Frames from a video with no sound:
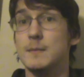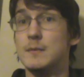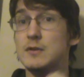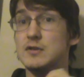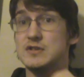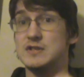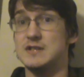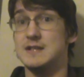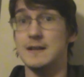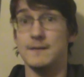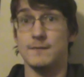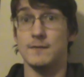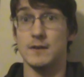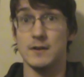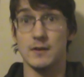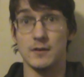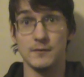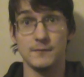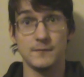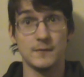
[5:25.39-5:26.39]
the most
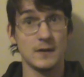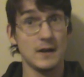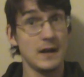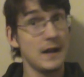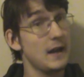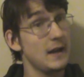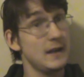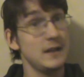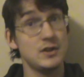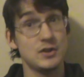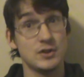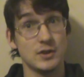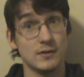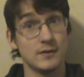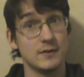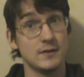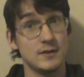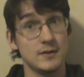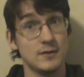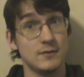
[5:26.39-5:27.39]
difficult for any
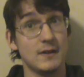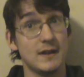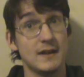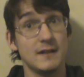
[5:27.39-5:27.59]
show to do,